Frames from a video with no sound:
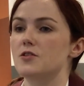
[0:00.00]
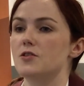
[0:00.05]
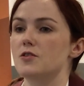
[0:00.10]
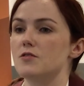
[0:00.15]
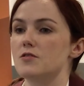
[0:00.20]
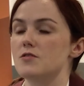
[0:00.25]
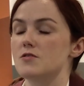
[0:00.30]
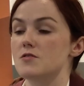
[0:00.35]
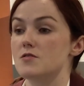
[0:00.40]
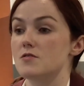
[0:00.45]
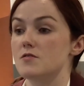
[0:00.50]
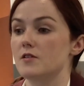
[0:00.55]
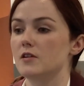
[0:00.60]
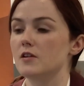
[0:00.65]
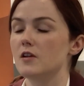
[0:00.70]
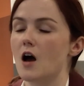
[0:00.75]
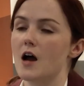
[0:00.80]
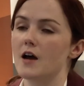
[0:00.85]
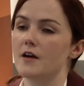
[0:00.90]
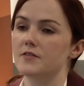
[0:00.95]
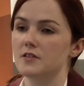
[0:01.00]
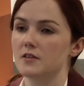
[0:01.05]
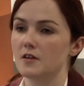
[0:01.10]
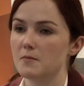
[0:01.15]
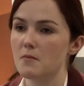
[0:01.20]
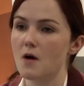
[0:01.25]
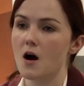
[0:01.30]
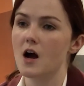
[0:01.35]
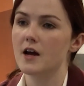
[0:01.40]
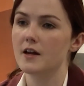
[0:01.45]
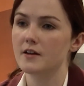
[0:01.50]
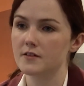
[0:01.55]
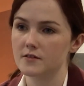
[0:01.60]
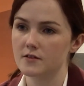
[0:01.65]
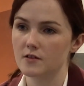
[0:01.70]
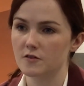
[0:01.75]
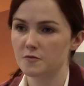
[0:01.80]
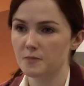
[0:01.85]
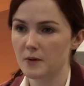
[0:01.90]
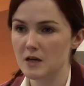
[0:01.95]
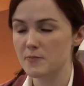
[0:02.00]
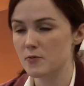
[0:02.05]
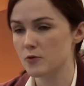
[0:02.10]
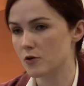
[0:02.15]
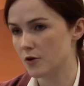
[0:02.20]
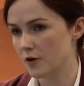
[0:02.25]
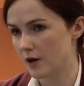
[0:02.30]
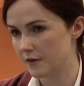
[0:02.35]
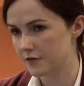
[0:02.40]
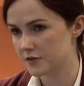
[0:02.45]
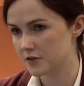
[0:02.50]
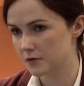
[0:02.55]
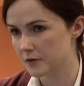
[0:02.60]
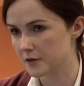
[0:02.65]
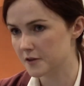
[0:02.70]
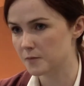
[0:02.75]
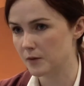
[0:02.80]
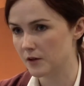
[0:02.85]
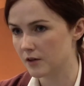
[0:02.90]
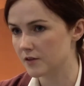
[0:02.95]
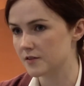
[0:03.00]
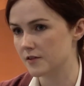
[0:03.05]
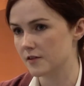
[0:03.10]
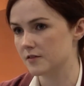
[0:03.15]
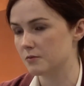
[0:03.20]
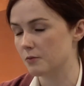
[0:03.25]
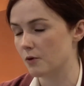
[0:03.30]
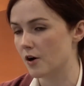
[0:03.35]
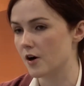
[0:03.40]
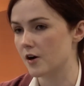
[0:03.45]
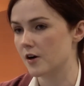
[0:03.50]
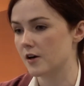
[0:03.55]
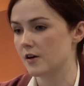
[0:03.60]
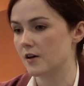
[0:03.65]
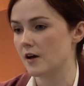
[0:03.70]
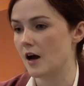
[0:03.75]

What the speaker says: to the lives and the minds of people who have to experience this work.